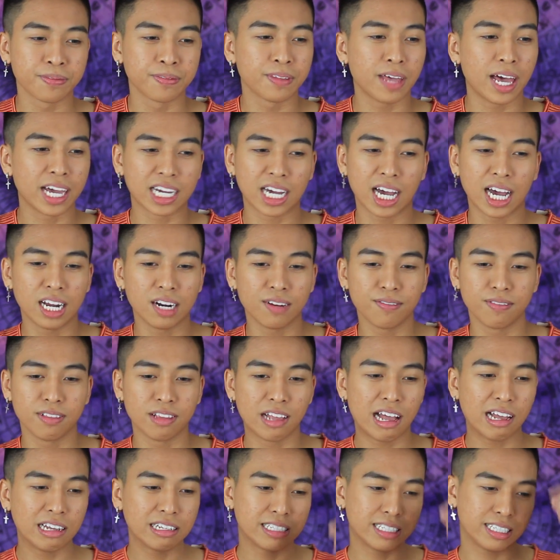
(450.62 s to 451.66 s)
I kind of
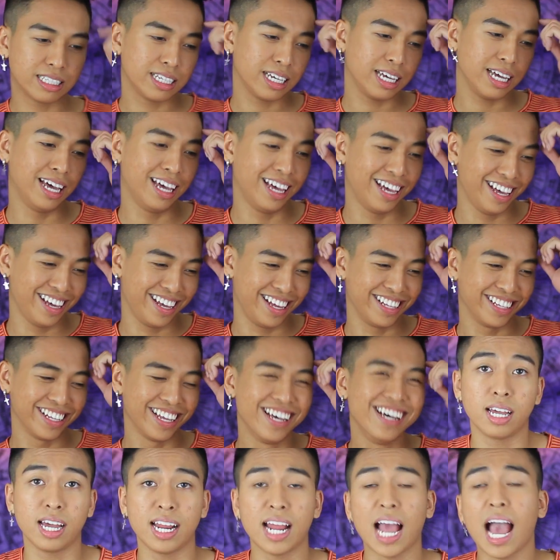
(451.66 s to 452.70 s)
lost it.
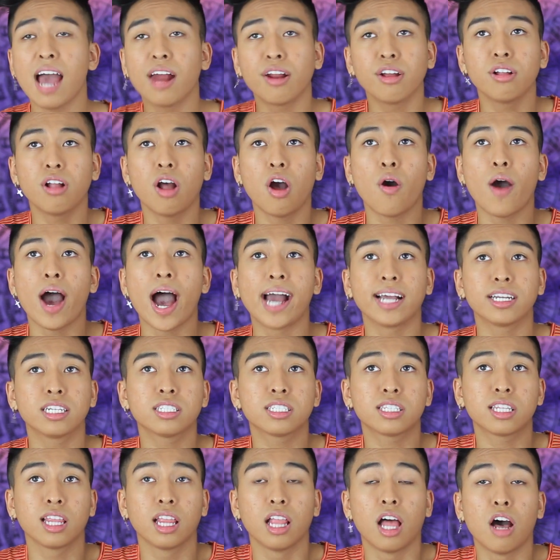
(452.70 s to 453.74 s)
And I don't know, I
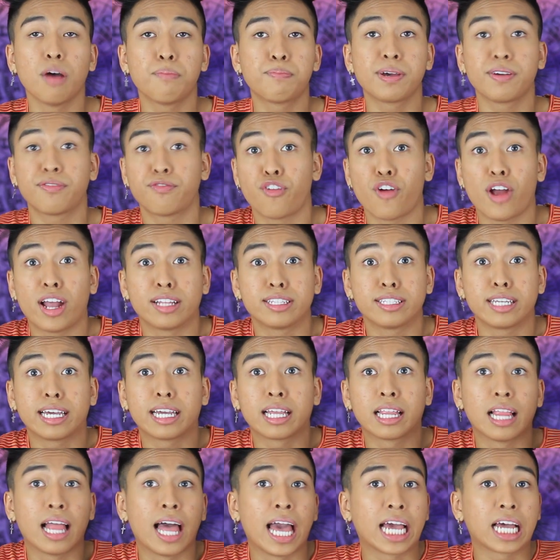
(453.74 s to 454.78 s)
just love
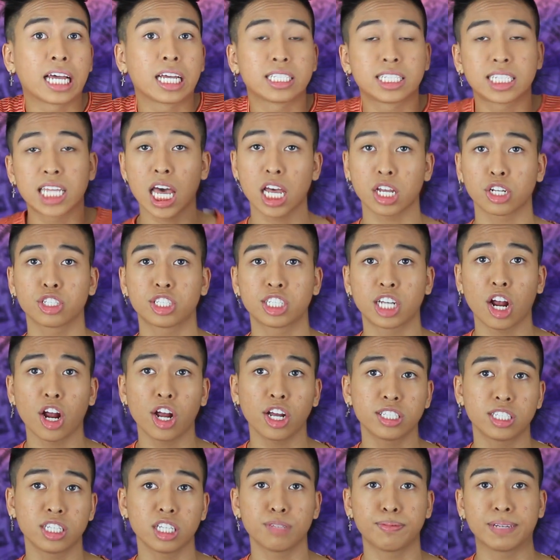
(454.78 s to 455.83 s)
befriending like
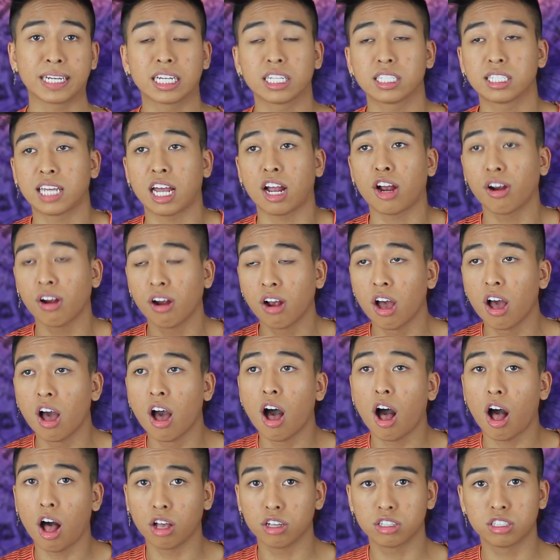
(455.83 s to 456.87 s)
Sagittarius because they're
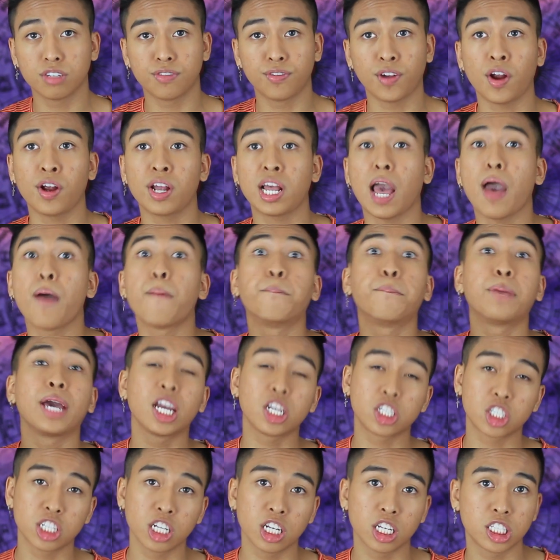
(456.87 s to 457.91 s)
also very
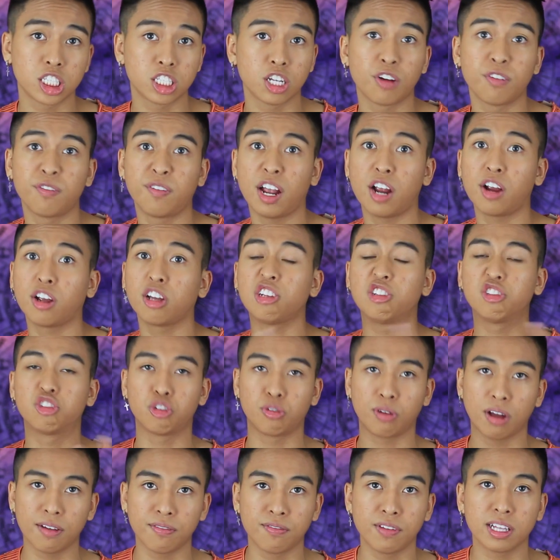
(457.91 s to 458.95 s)
ambitious, they're very
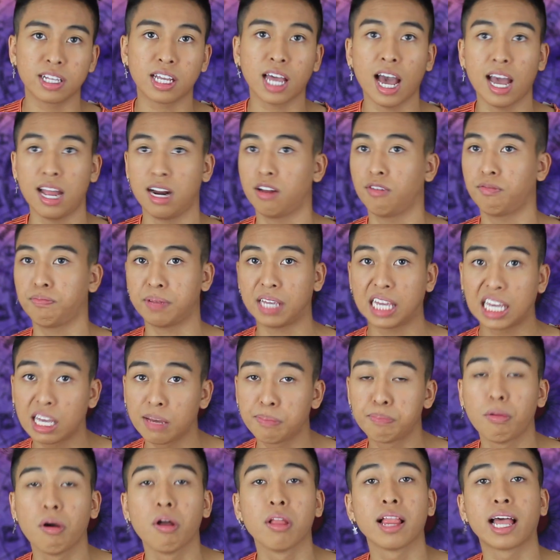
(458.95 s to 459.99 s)
driven kind of
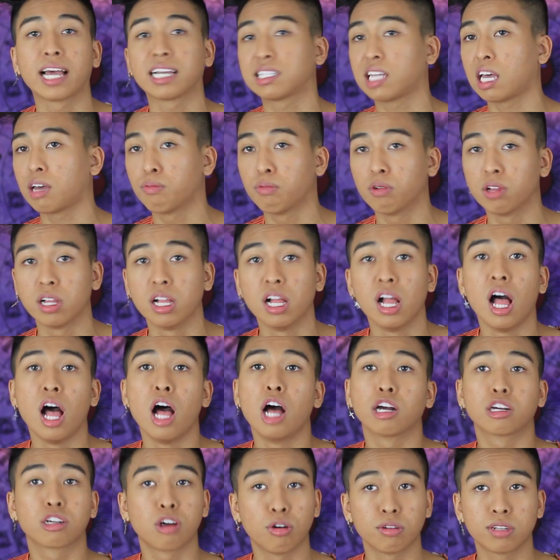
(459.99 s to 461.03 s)
people. Like they will
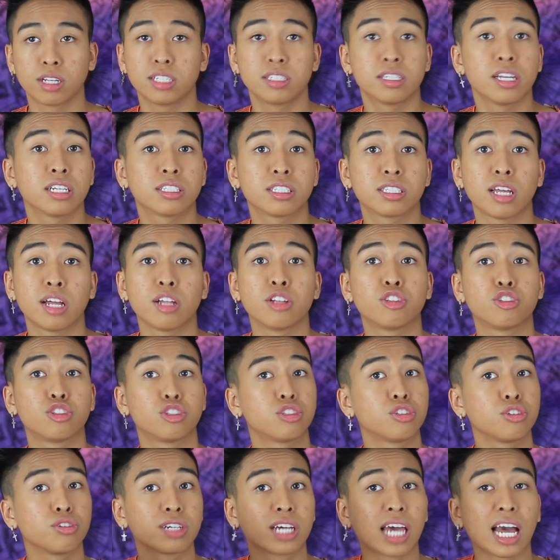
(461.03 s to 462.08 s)
go the
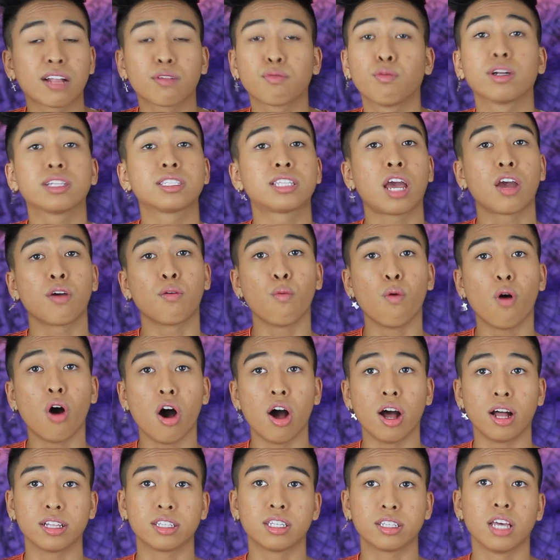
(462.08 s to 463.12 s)
distance to get what they
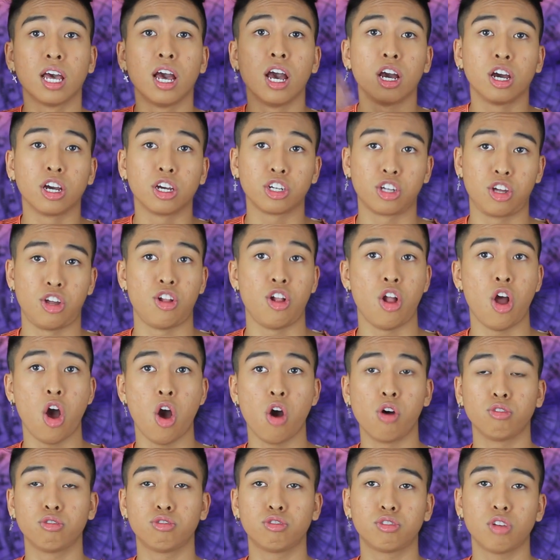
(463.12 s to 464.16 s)
want, you
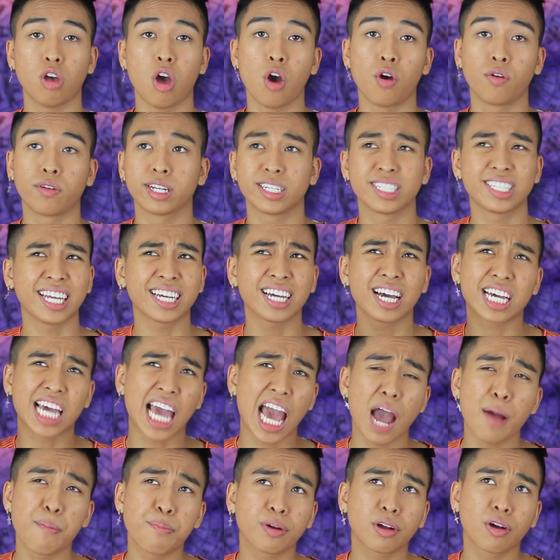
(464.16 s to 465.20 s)
know. So just like a
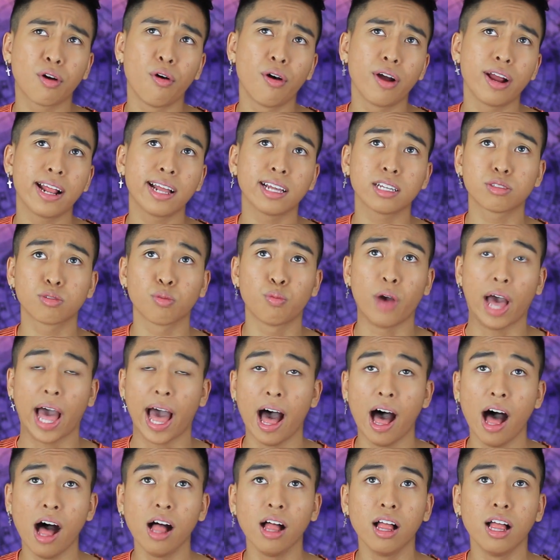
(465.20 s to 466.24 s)
Capricorn as
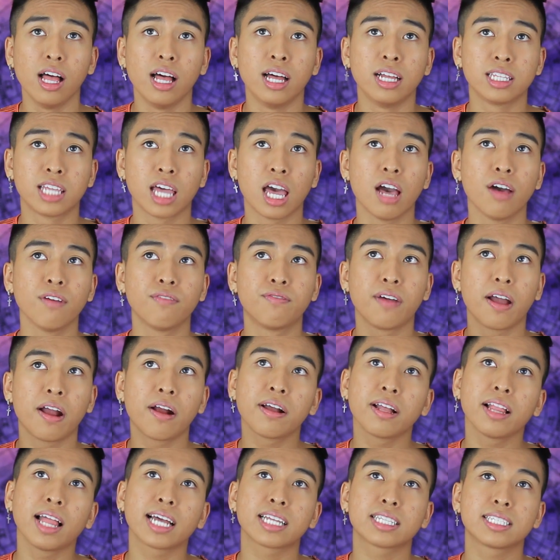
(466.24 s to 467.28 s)
well, they have
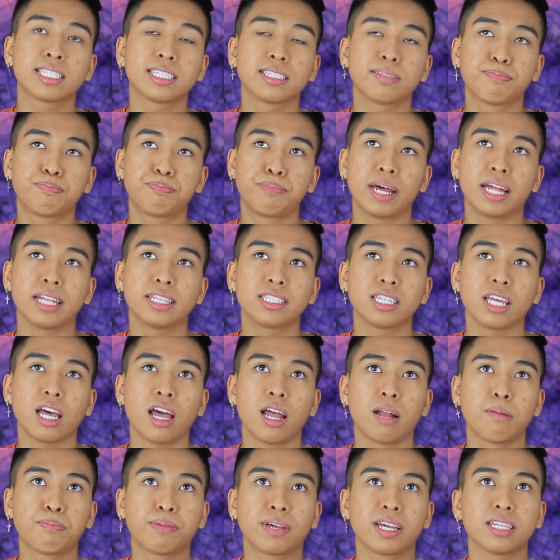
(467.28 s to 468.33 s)
very like bits
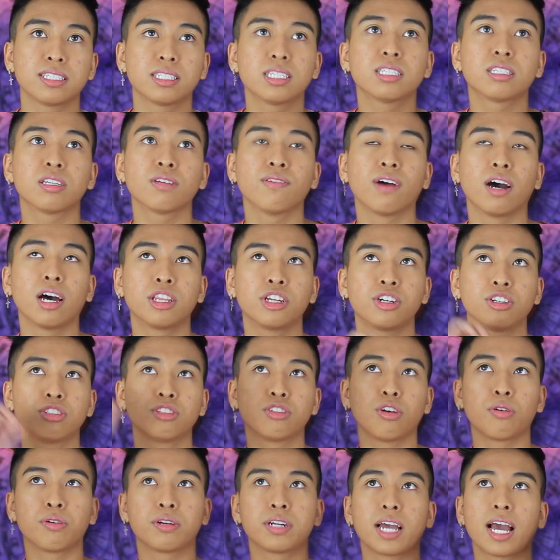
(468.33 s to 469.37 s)
and pieces of other
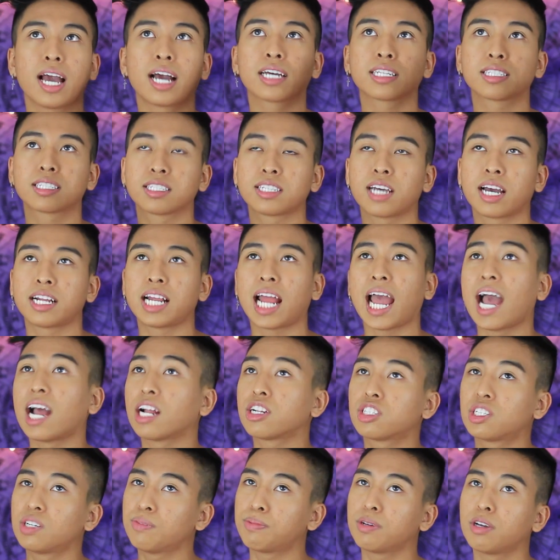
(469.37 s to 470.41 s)
zodiac sign
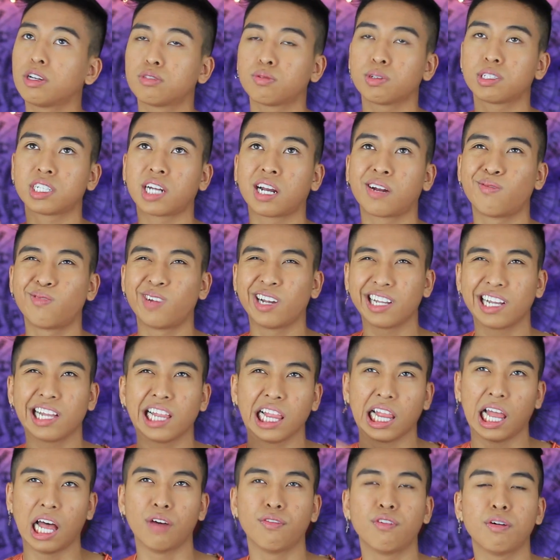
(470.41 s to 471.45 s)
attributes, which I really
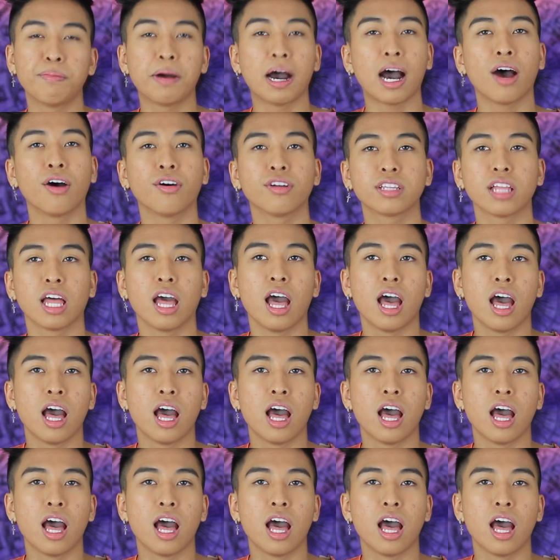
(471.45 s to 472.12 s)
love about